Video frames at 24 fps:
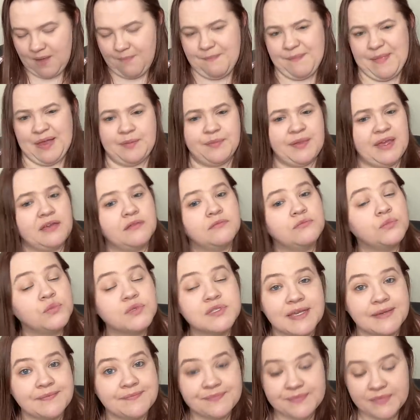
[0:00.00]
Maybe. We'll
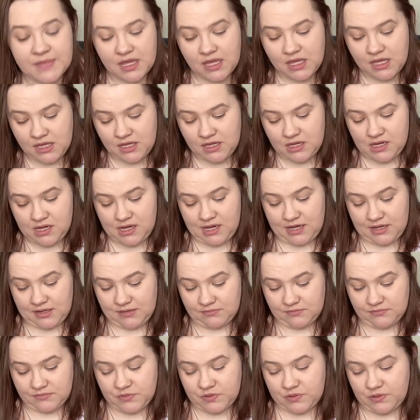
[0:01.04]
see.
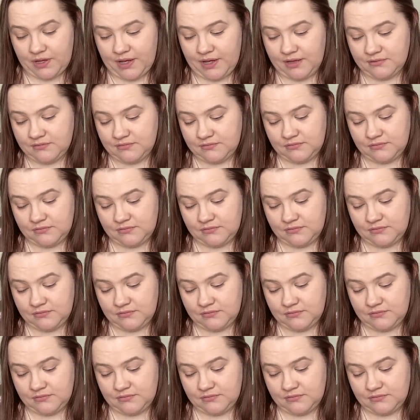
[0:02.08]
Um, so yeah.